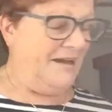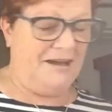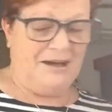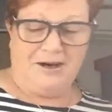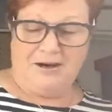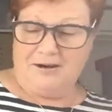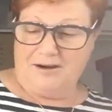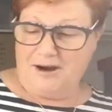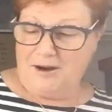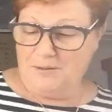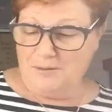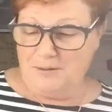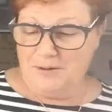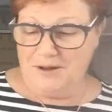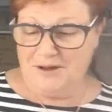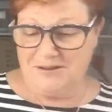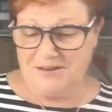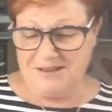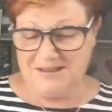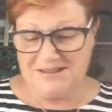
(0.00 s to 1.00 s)
Now,
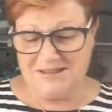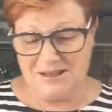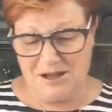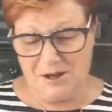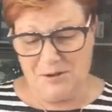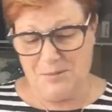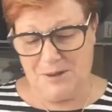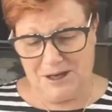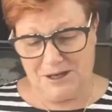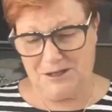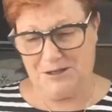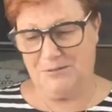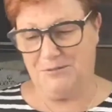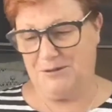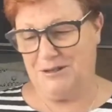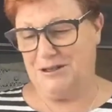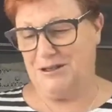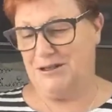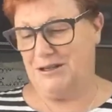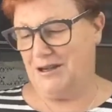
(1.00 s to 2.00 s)
there's so much I
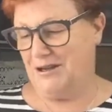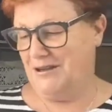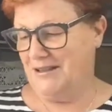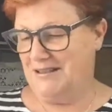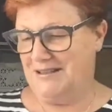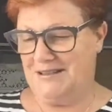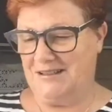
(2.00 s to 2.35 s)
want to show you.